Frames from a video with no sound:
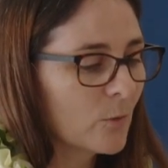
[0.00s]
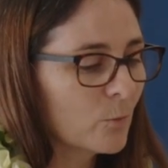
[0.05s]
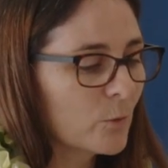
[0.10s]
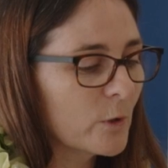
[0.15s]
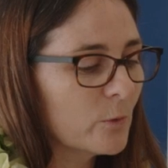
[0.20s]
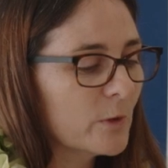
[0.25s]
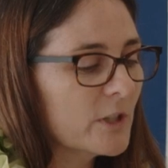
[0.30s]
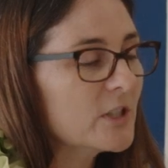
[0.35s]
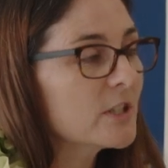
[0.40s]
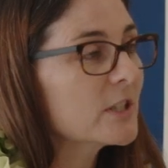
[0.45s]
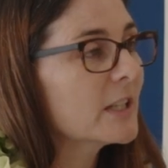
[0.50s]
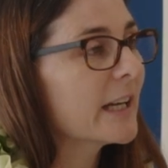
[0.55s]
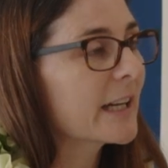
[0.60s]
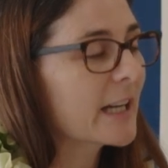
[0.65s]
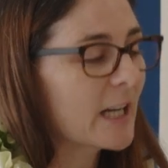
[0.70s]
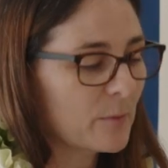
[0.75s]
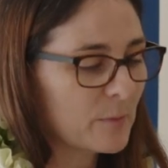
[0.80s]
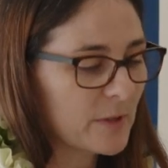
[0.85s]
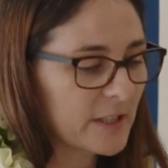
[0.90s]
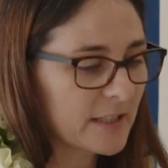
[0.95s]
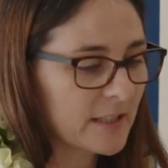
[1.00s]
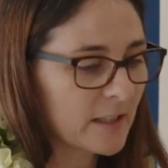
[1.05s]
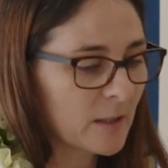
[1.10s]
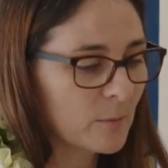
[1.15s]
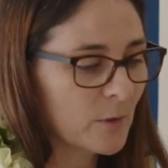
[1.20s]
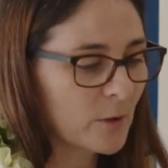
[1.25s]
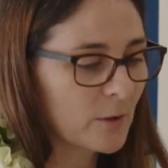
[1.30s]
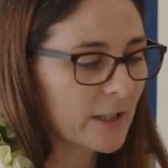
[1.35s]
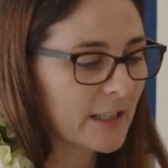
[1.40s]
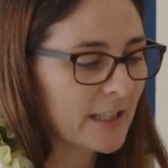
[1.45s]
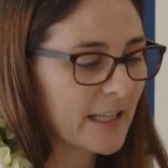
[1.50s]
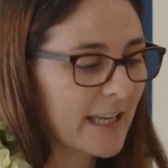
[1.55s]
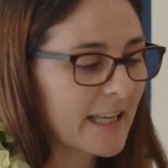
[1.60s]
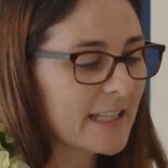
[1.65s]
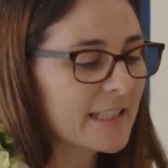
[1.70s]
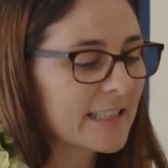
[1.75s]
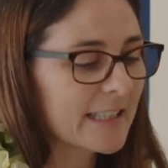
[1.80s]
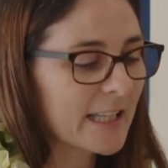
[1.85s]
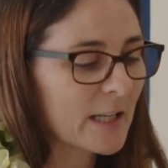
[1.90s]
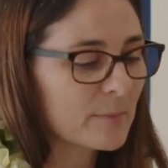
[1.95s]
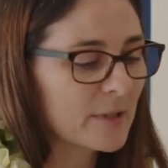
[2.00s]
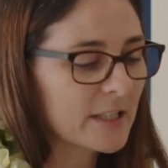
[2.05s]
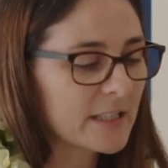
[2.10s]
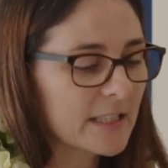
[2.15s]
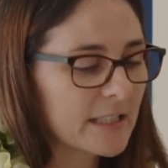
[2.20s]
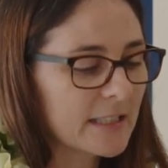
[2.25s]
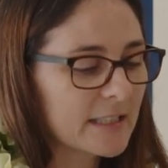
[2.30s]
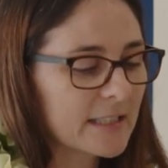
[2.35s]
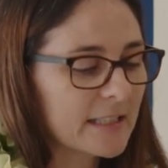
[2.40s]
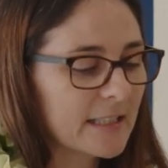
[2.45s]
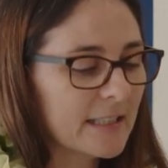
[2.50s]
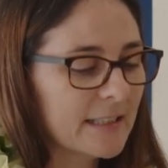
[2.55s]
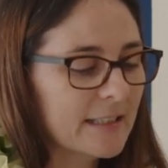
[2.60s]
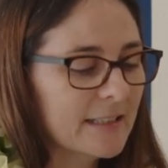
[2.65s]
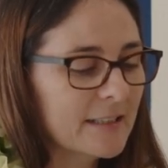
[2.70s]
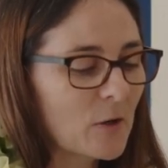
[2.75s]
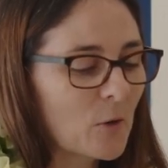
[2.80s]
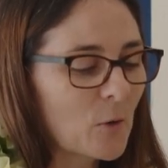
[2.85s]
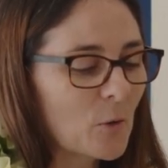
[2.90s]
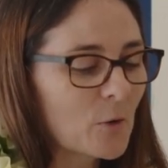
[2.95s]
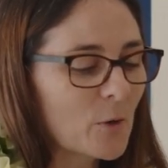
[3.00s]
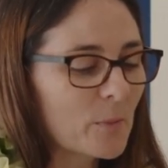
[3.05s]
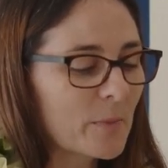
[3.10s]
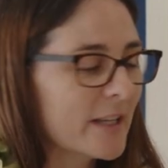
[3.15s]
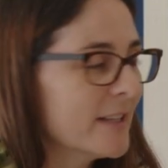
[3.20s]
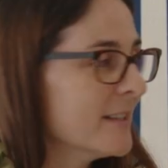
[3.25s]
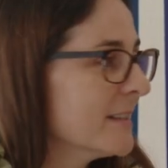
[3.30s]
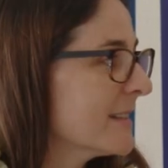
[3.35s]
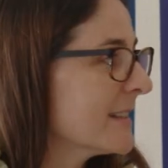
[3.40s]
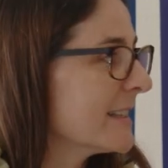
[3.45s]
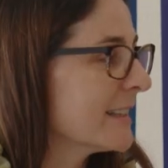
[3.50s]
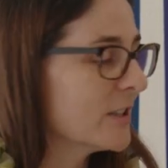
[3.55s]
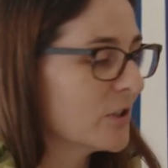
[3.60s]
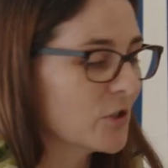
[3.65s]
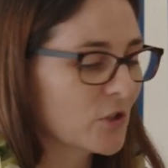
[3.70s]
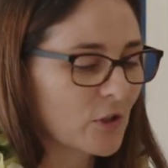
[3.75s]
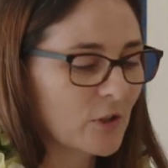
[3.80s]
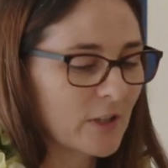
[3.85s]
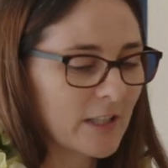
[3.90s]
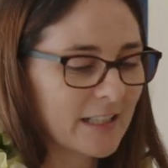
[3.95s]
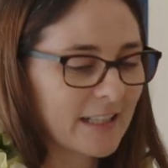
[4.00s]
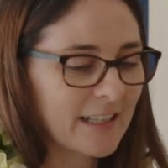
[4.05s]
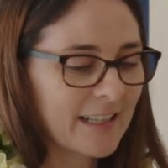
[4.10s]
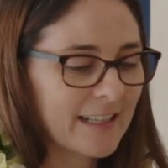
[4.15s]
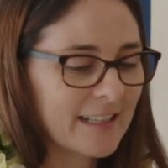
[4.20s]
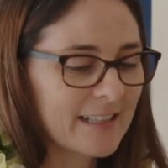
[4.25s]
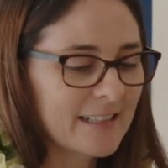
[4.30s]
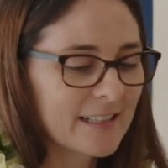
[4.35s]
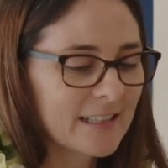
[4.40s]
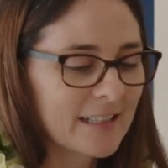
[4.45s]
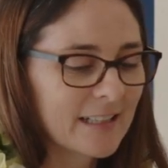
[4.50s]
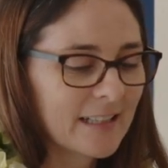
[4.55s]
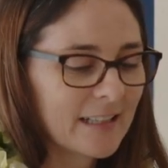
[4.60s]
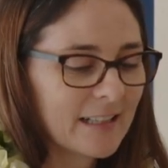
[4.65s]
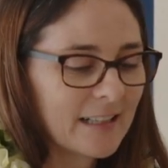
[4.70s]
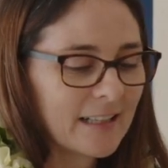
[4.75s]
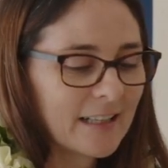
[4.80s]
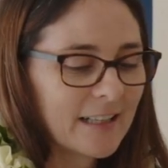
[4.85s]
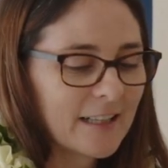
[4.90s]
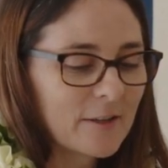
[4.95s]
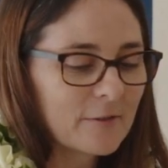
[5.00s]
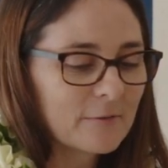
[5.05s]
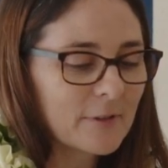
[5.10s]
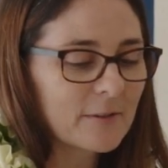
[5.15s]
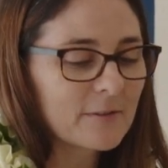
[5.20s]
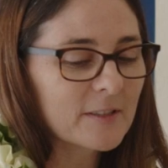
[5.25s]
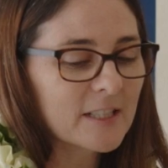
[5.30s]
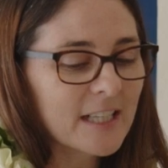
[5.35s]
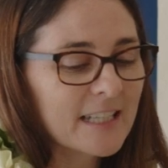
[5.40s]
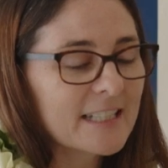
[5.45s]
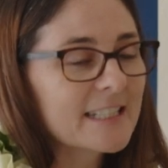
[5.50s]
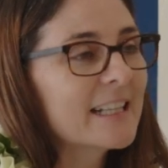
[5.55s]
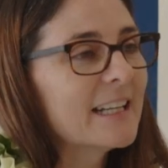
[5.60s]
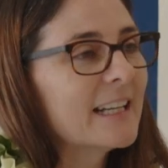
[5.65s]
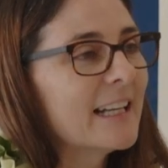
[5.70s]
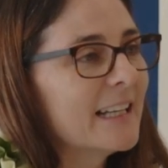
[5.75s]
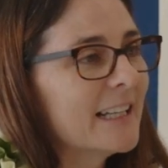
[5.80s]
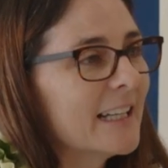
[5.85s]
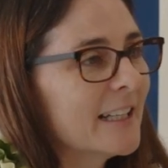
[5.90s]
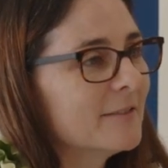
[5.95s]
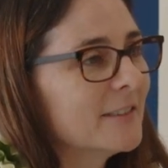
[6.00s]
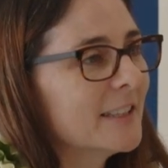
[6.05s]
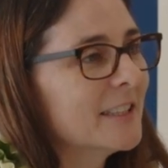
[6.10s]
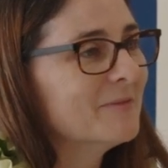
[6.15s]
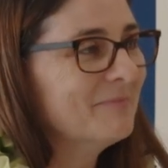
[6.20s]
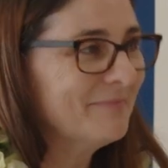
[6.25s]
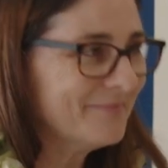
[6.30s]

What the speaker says: We wish Lakapi Samoa and the APTC all the best in the journey ahead. Whawhatai tele lava.